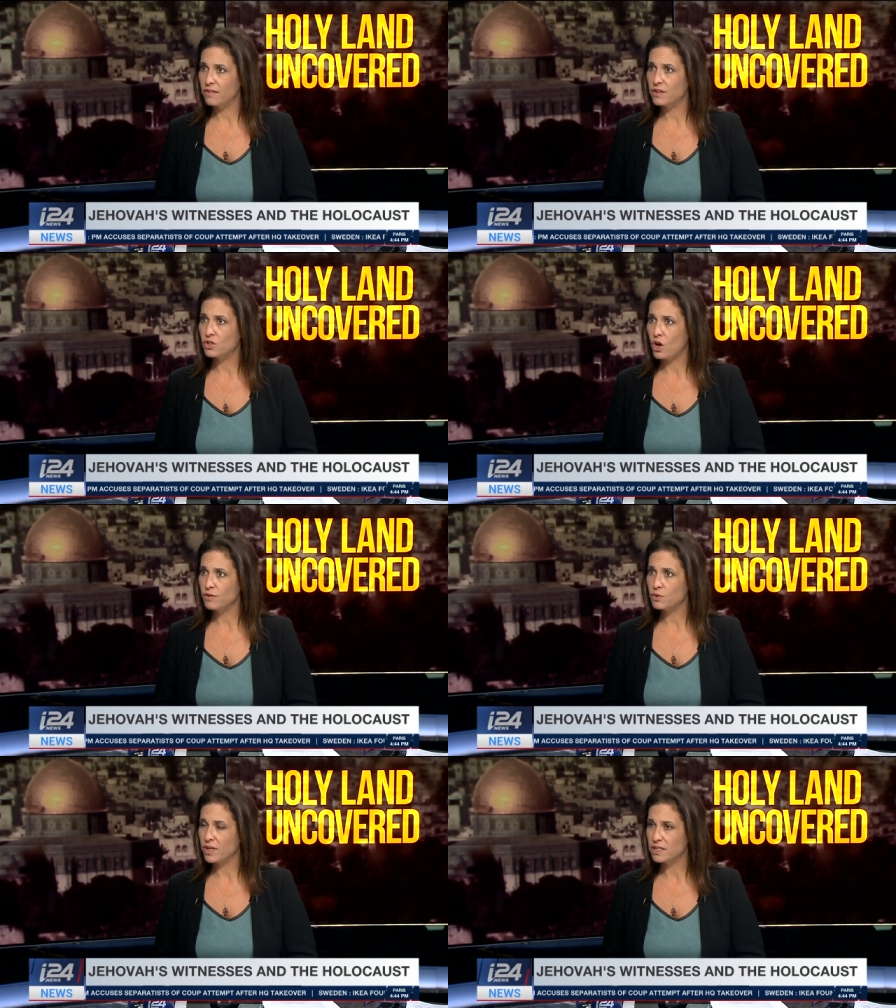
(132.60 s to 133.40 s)
of the
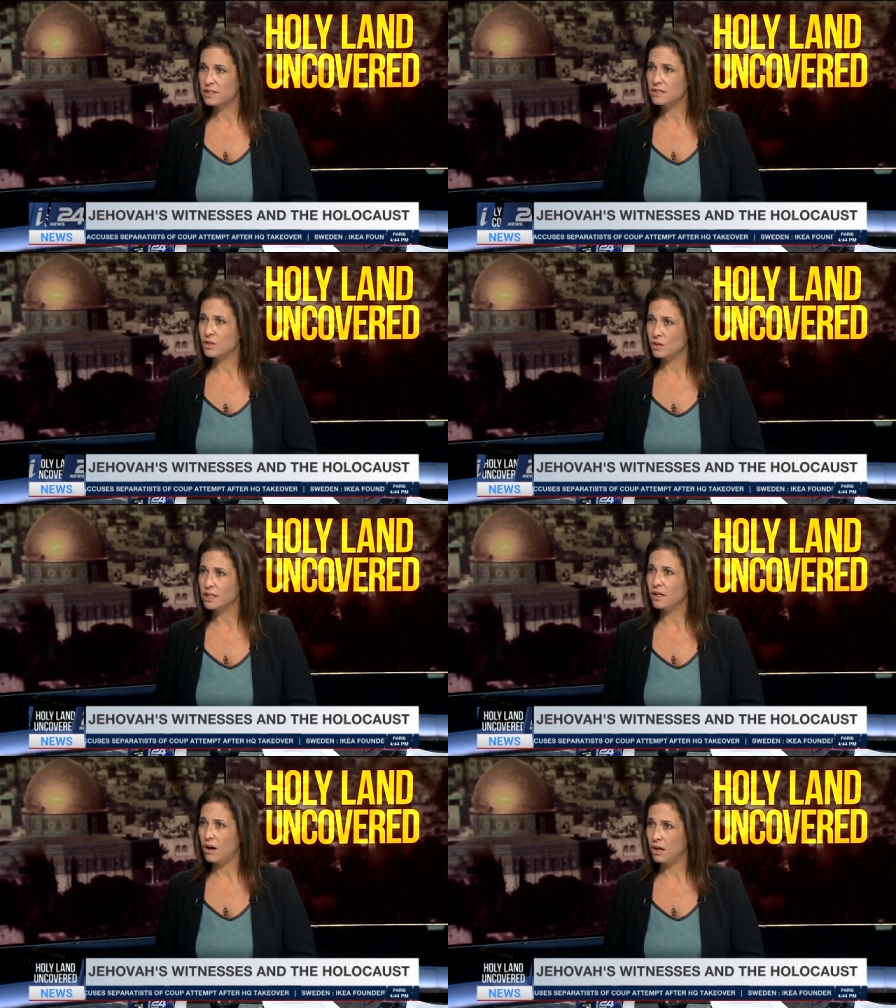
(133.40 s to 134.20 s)
Jehovah's Witnesses
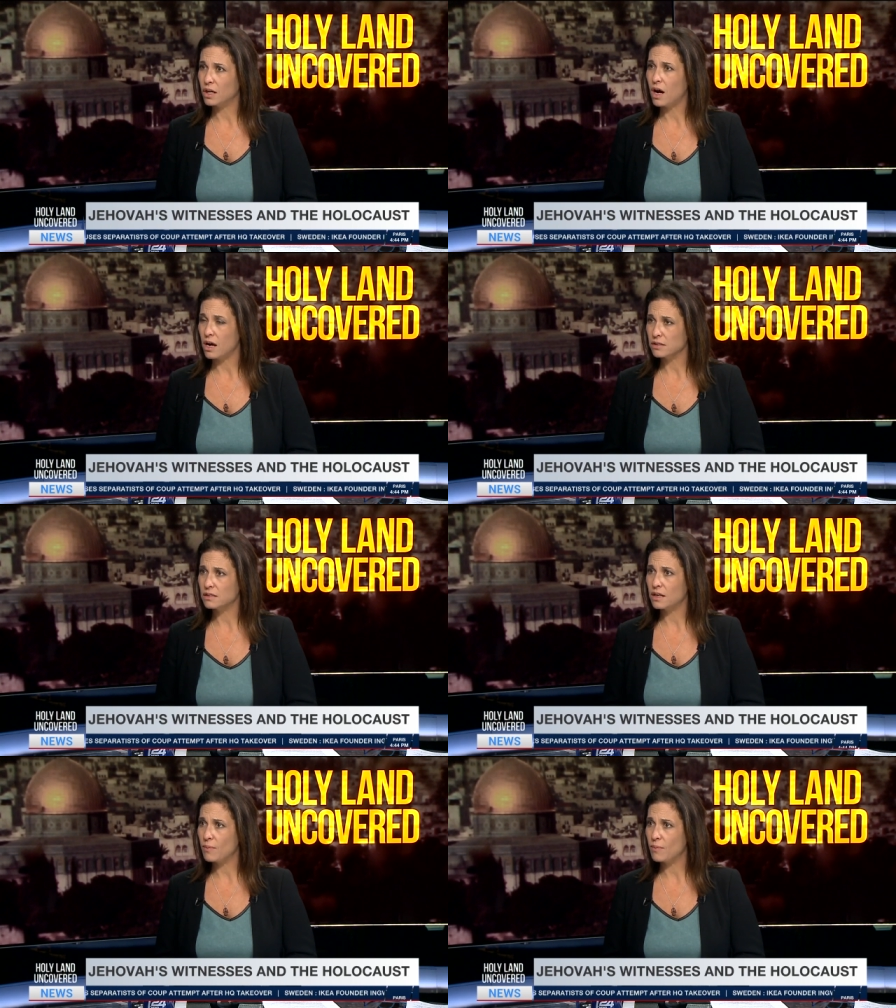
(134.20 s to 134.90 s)
during the Holocaust.